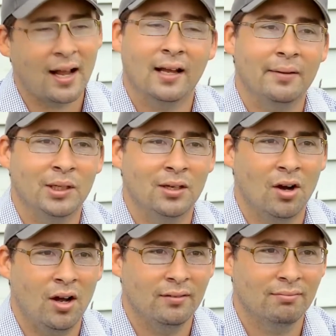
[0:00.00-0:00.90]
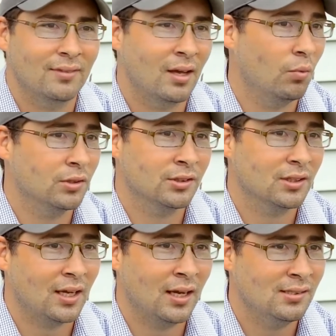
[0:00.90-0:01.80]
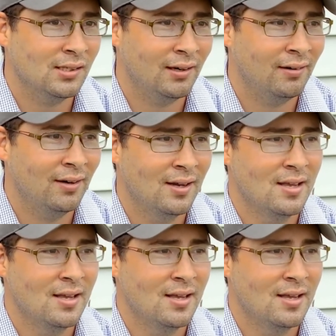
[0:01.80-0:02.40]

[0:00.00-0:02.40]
I got to be gone. That wasn't the case here.